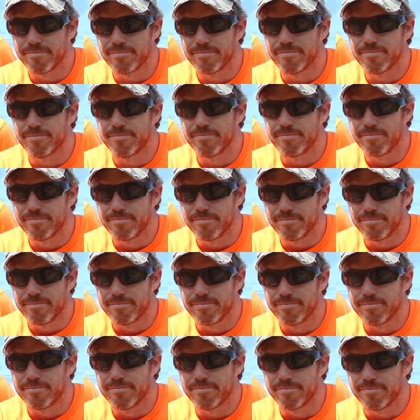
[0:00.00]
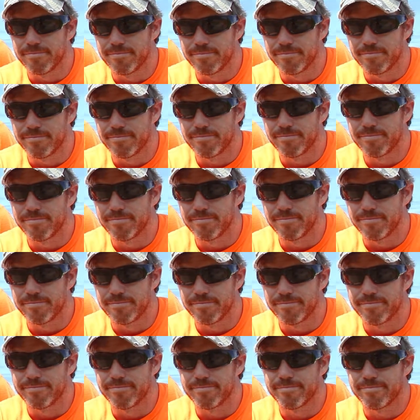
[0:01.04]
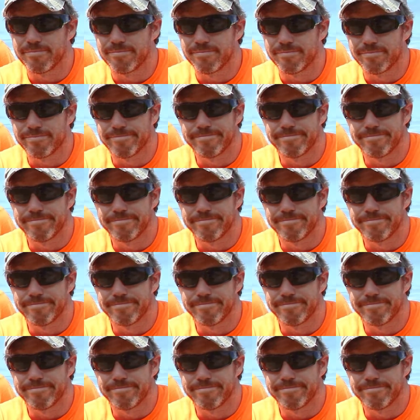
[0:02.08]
[no speech]